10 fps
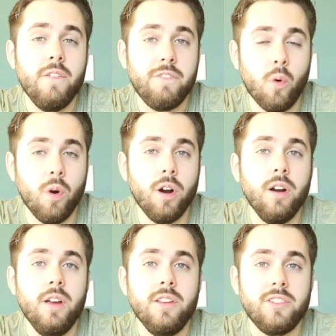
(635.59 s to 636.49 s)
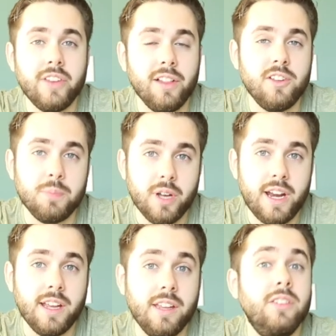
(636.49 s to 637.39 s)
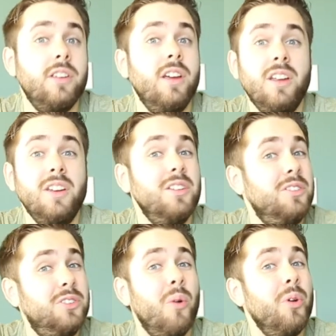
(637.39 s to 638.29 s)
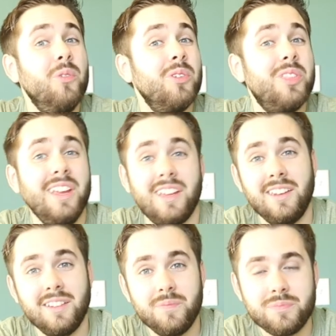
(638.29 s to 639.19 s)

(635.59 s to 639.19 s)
for set list planning is don't overthink it.